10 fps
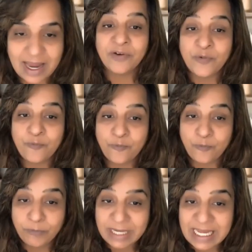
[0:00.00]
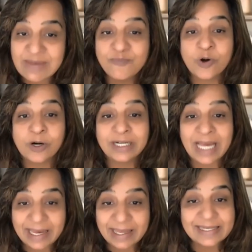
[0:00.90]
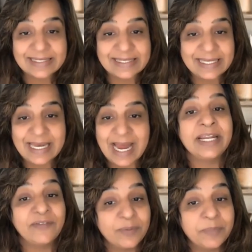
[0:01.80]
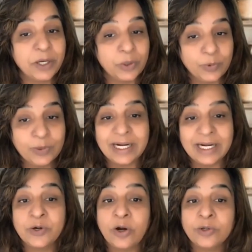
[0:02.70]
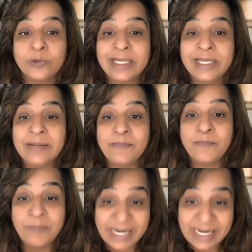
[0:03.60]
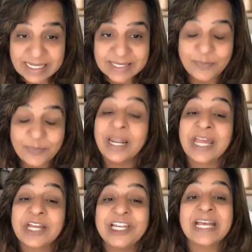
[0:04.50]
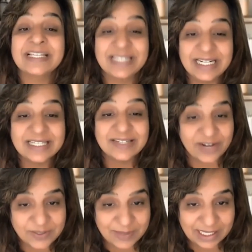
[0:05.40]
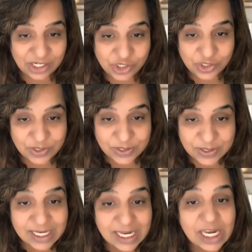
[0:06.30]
Our team worked tirelessly, developed a tool that not only meets but actually exceeds our expectations.